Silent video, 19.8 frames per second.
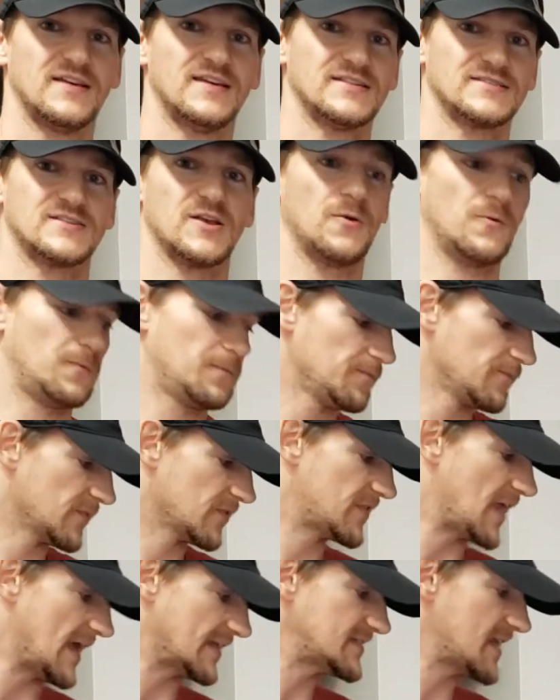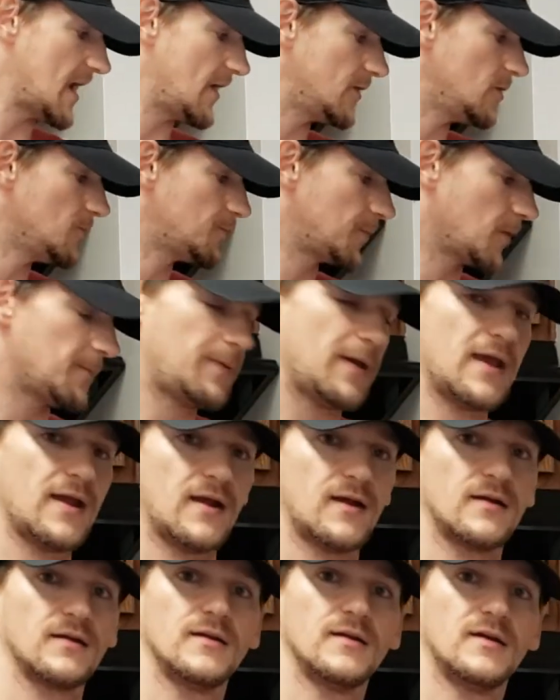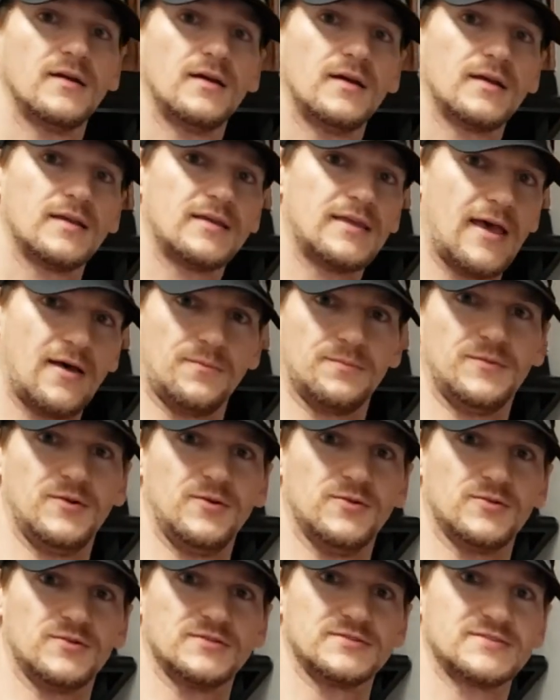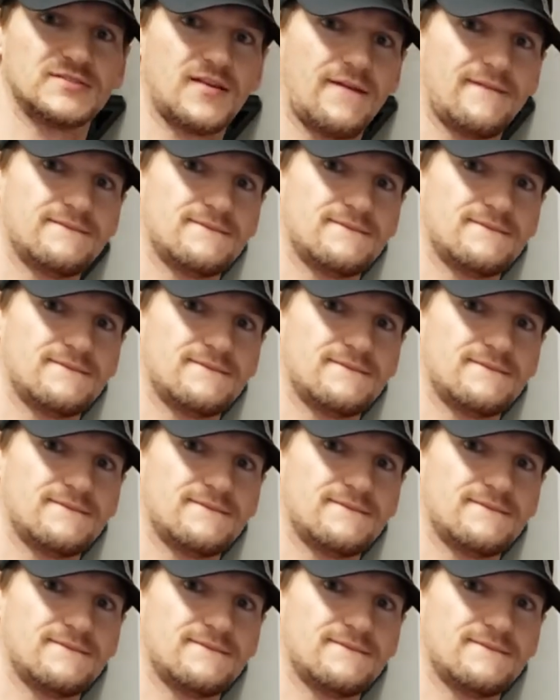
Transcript: So that's how you prepare kelp noodles.